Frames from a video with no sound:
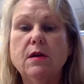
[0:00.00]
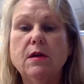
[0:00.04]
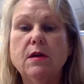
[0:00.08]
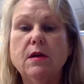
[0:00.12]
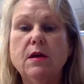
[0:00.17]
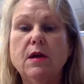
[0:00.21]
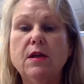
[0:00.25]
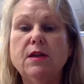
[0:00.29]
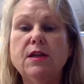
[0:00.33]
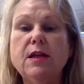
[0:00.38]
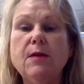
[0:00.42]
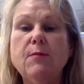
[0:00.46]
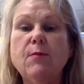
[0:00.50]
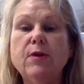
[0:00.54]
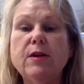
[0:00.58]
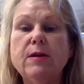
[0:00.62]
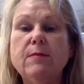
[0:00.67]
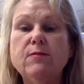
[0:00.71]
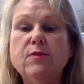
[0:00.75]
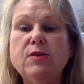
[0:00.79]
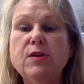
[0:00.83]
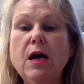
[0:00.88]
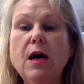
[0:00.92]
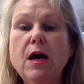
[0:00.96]
And then when
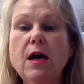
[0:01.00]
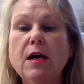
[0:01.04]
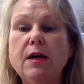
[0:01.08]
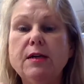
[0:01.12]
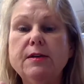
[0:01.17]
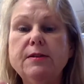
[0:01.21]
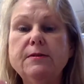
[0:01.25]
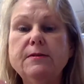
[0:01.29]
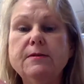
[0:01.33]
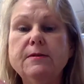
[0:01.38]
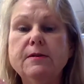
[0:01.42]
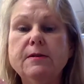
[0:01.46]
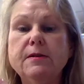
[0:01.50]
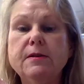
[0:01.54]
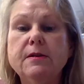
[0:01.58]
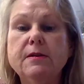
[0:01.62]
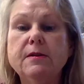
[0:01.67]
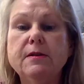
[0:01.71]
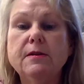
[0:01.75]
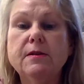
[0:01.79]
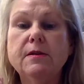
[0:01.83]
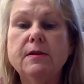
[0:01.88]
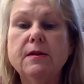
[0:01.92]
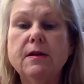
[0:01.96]
I'm done,
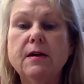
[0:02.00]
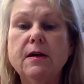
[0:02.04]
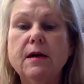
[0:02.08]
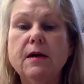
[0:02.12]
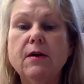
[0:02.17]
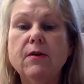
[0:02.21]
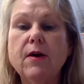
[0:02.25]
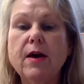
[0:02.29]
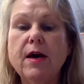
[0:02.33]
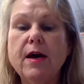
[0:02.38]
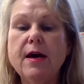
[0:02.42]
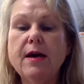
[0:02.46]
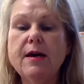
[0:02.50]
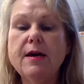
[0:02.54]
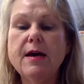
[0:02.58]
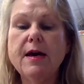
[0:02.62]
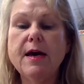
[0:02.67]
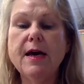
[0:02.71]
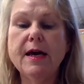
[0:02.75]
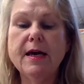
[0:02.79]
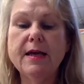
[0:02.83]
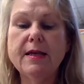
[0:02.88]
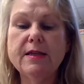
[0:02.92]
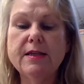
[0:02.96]
okay,
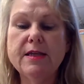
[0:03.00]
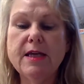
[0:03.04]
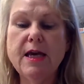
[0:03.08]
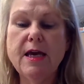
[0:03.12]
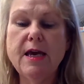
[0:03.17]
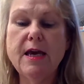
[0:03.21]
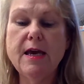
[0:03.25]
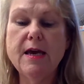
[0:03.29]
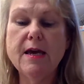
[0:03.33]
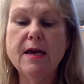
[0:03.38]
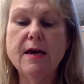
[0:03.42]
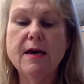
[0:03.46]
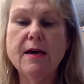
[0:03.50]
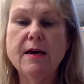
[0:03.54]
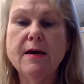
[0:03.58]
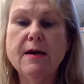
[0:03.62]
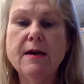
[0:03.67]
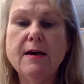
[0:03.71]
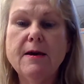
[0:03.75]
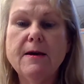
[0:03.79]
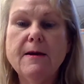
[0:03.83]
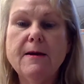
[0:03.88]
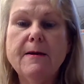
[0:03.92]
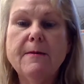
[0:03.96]
I can take
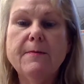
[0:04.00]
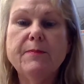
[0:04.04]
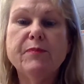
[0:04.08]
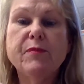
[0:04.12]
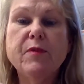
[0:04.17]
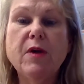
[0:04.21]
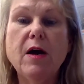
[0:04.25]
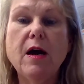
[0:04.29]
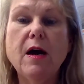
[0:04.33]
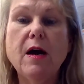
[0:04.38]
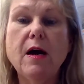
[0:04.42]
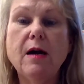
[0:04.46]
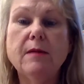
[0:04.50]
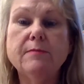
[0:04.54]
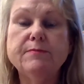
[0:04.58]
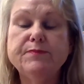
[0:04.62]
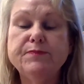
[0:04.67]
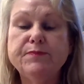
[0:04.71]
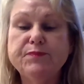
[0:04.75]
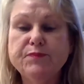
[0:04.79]
a